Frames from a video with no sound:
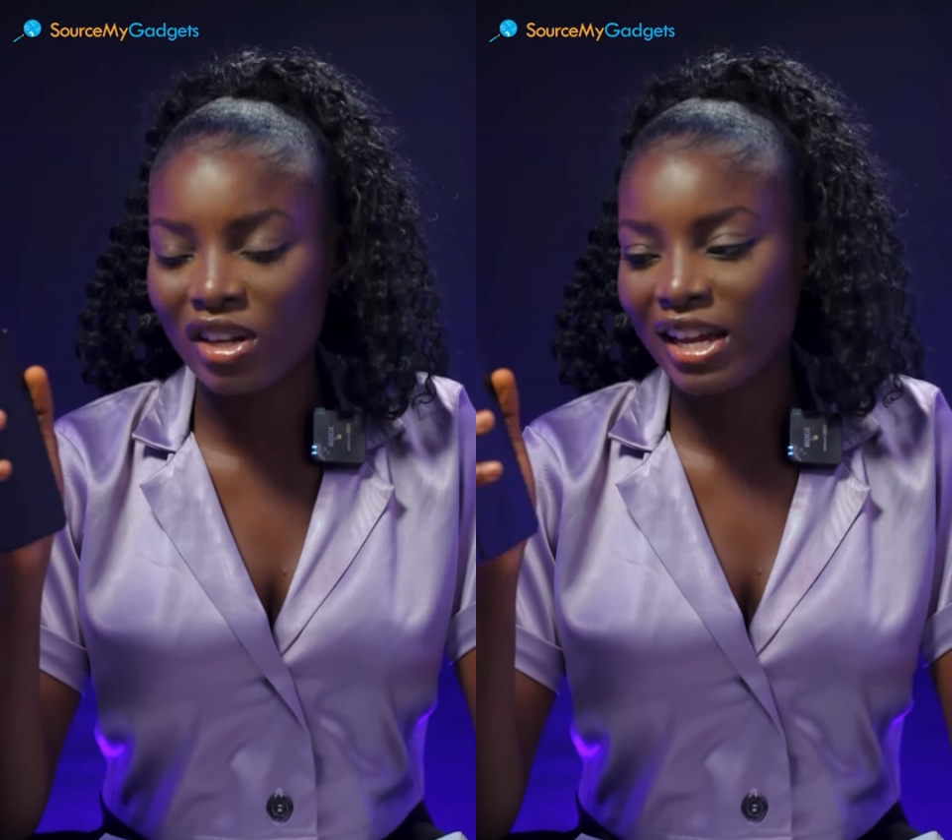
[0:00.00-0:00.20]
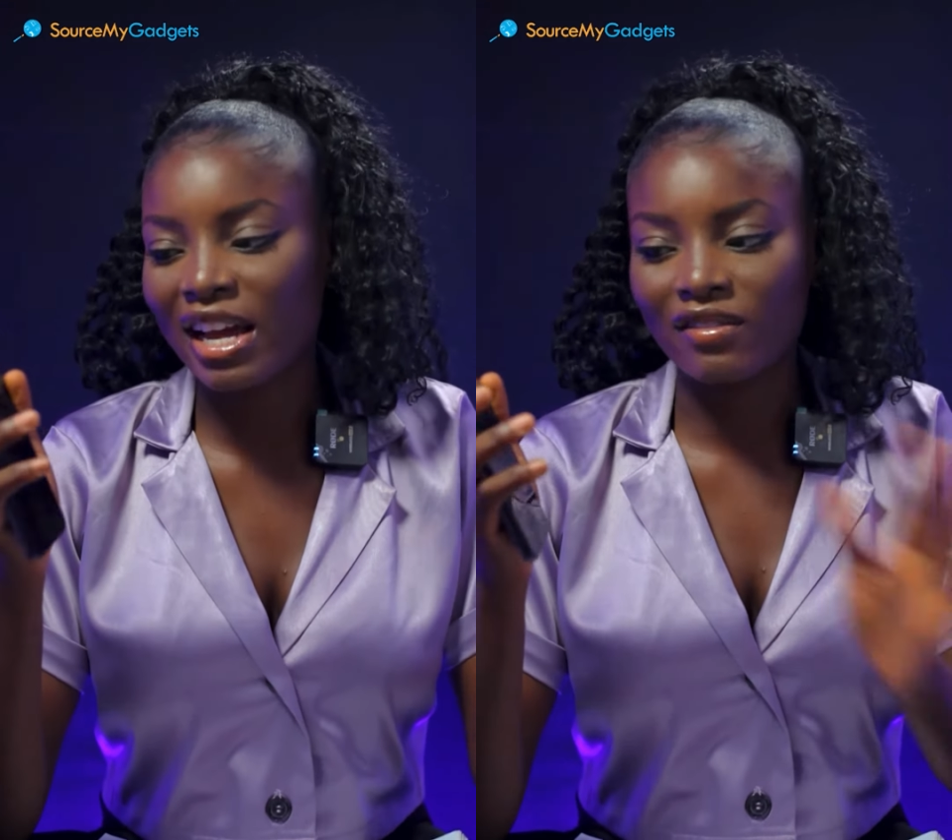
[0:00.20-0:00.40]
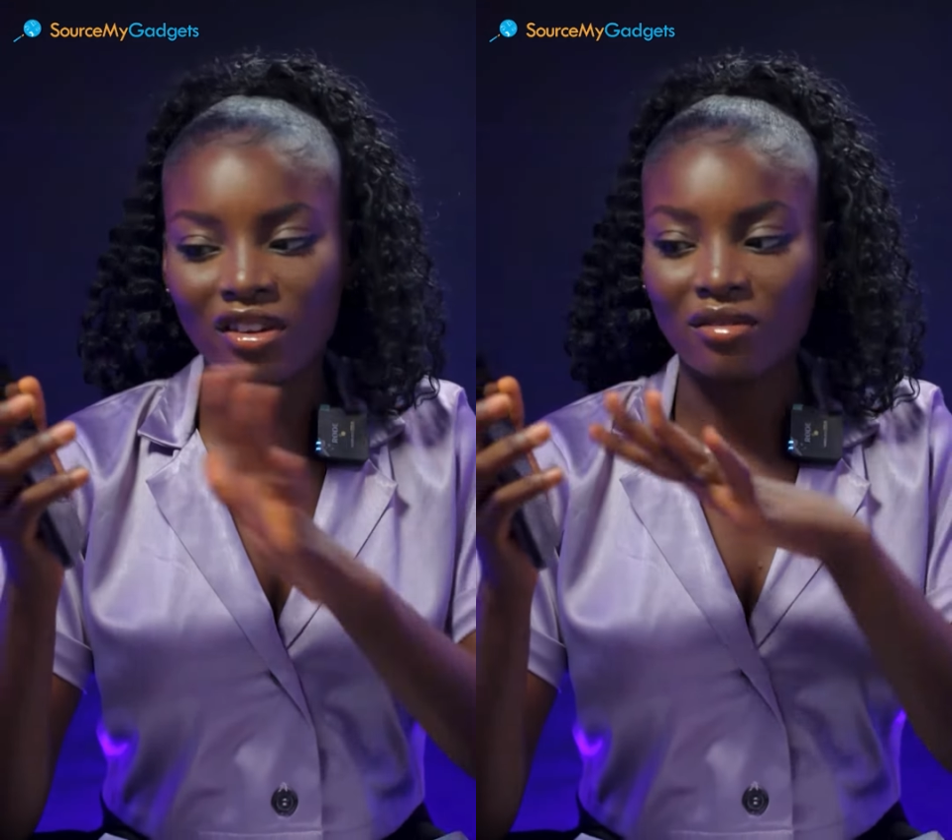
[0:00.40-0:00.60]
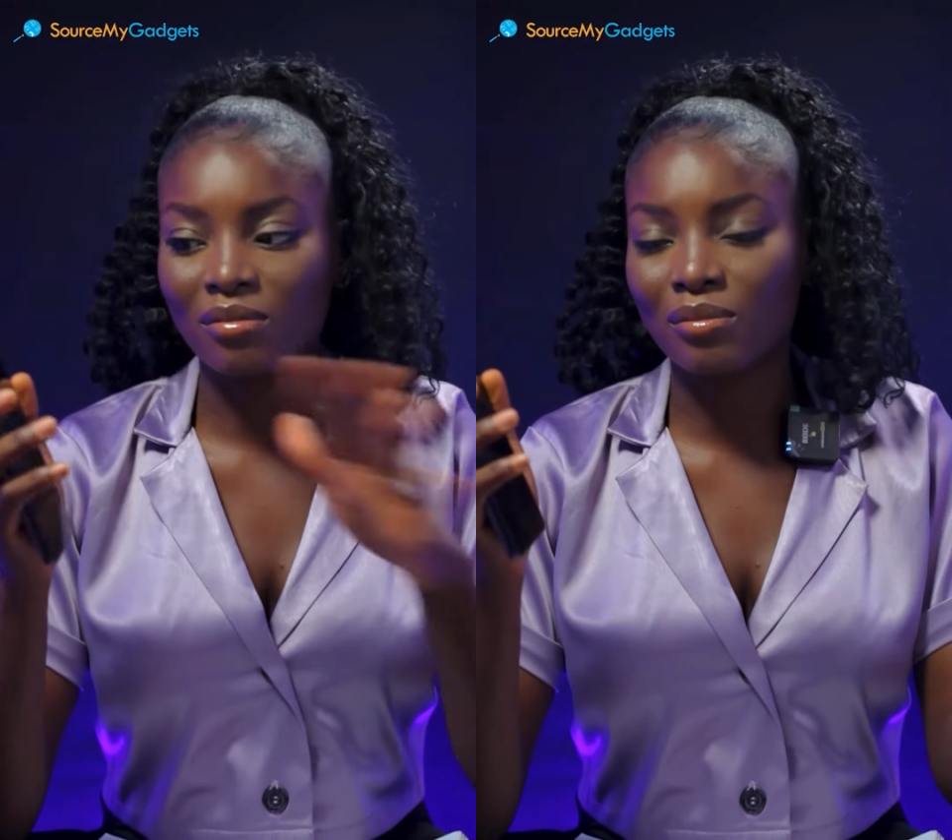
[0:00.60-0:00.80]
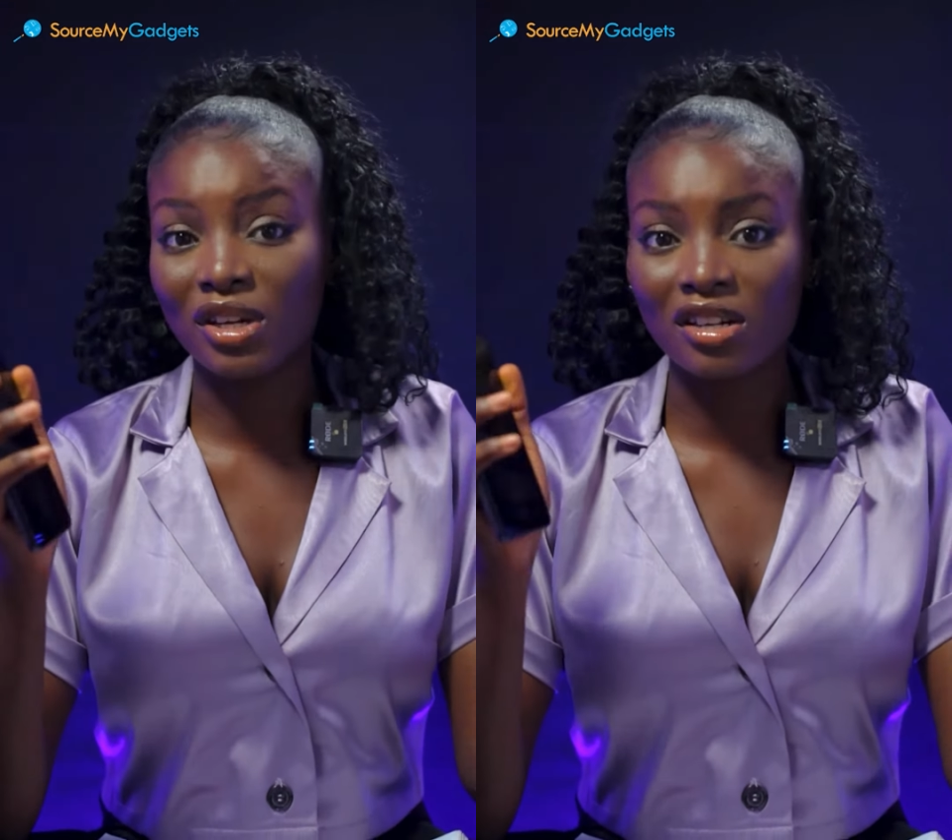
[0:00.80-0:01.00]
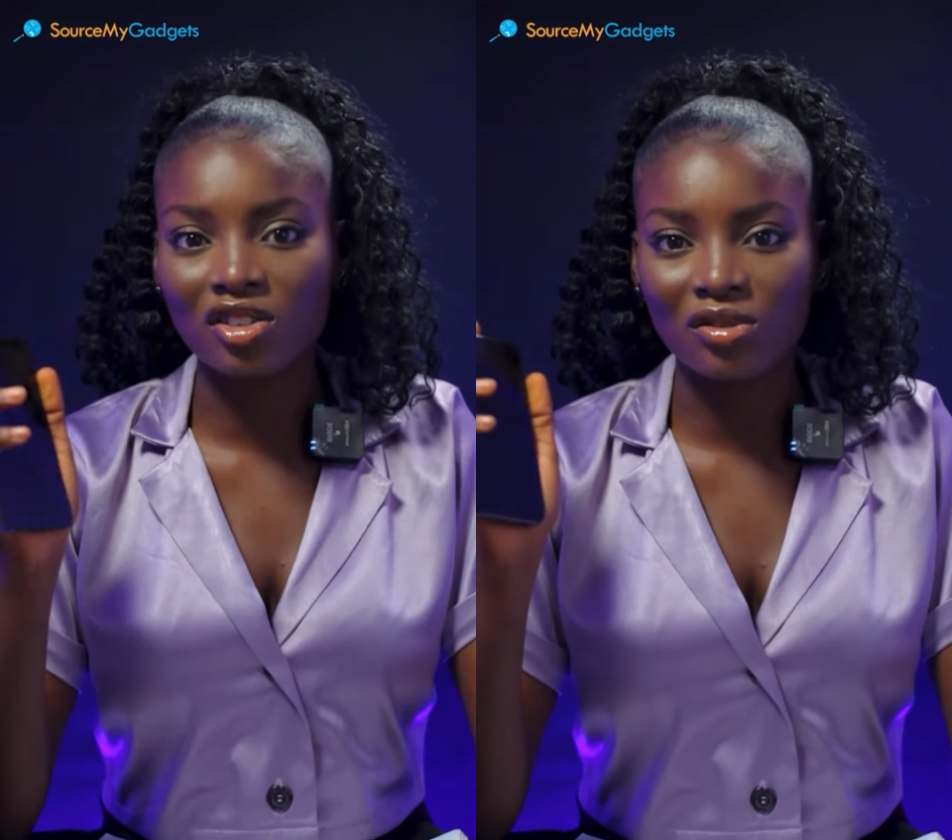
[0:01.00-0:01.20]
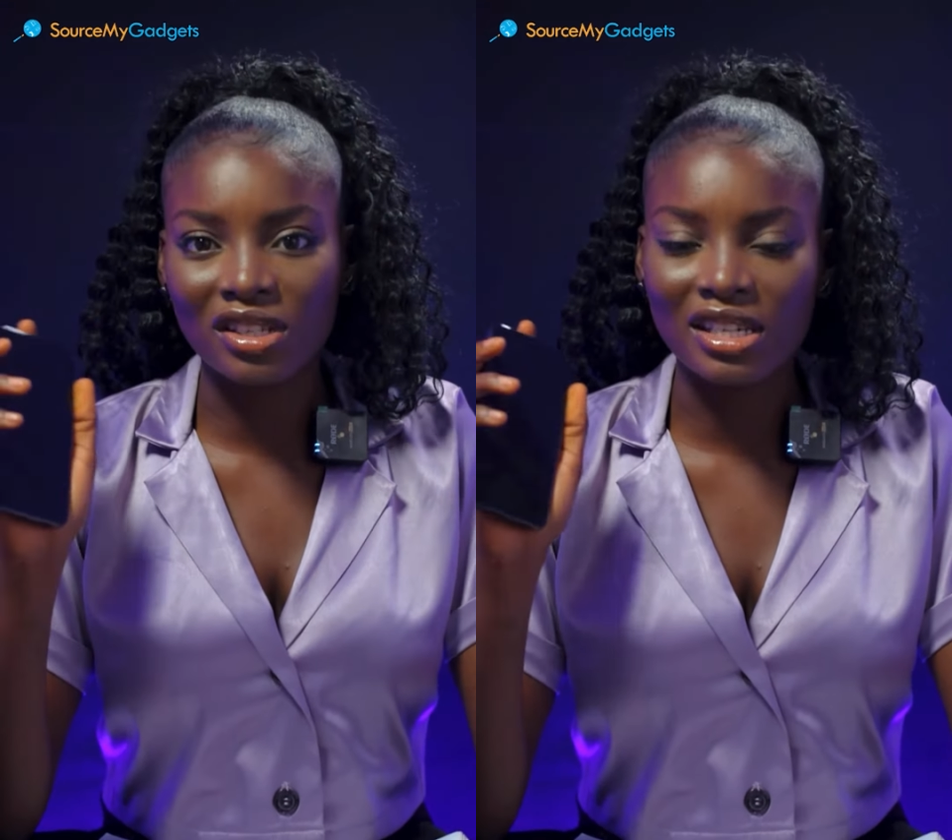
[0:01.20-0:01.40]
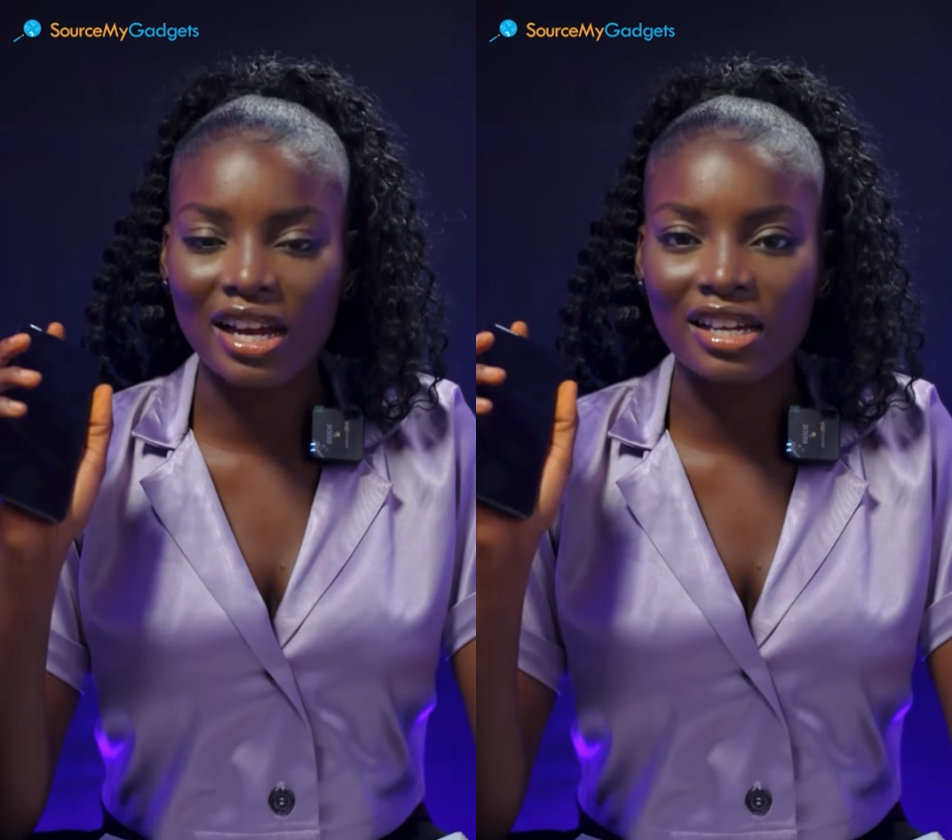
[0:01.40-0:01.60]
you like having bigger
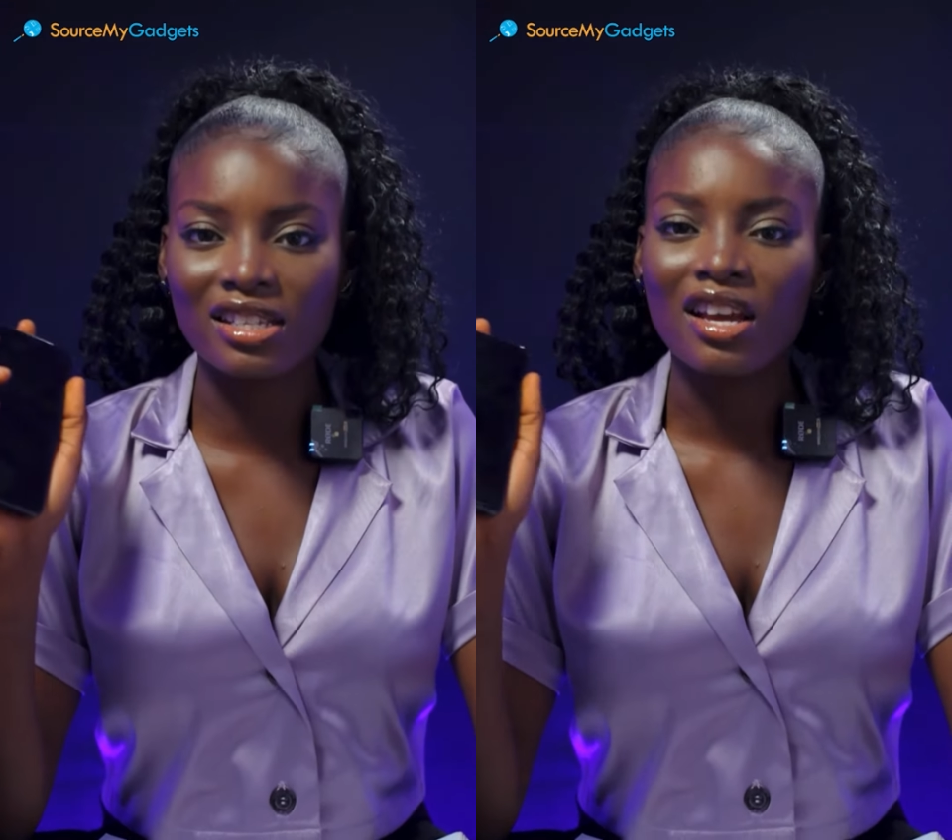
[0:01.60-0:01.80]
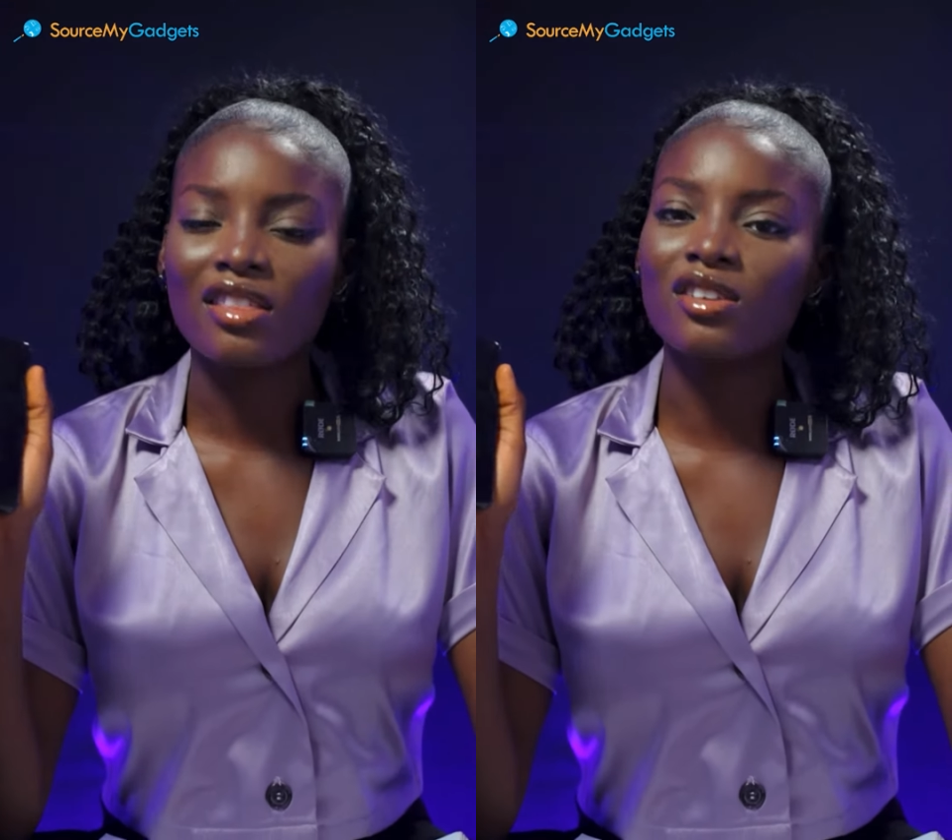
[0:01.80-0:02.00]
screen size,